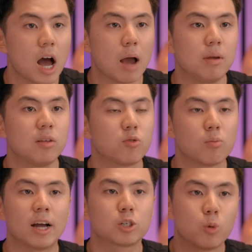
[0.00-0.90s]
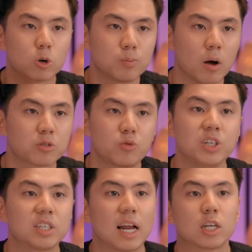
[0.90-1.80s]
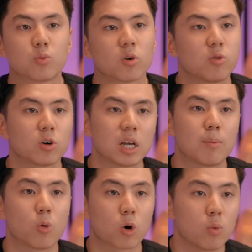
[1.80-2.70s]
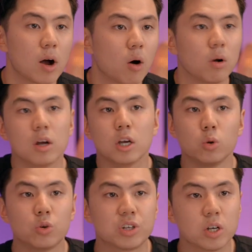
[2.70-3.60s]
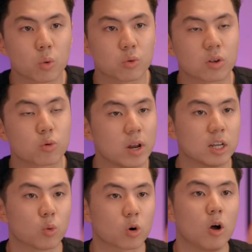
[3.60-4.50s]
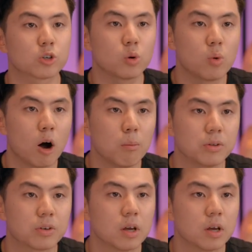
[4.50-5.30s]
I mean, for my sports balls, freestylers, for example, work well. UGC content creators work also well, but